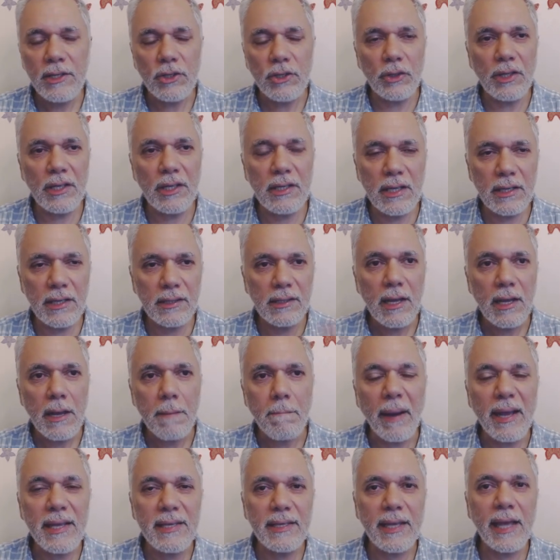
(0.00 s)
So this is
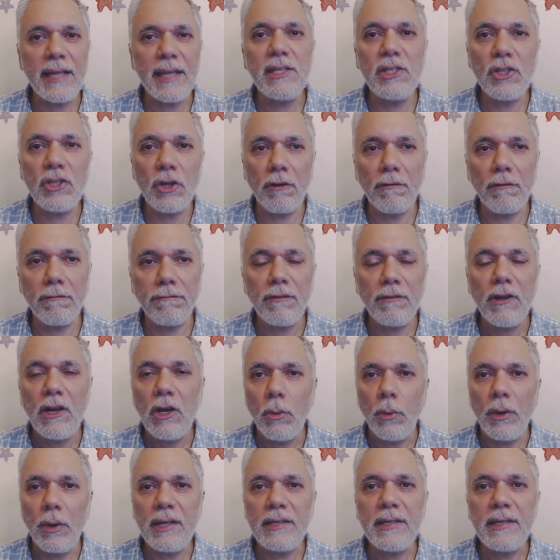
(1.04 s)
my sense of
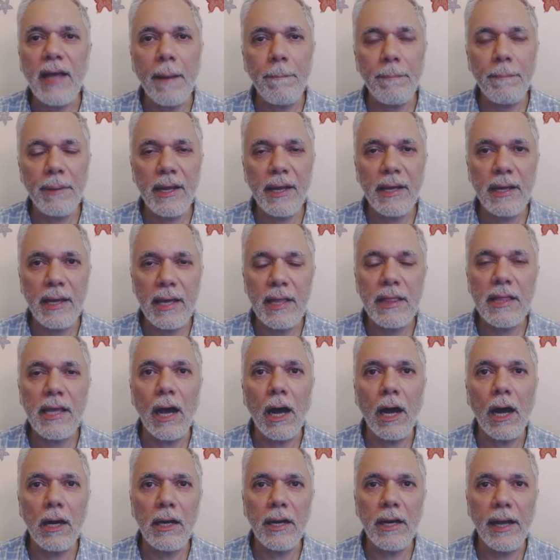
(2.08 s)
what is happening in
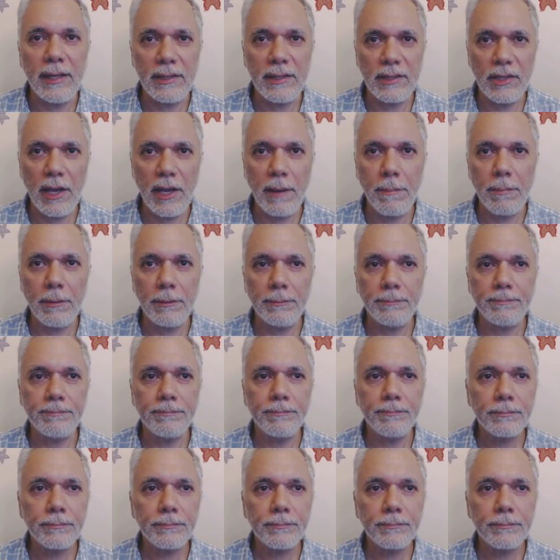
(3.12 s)
the R landscape.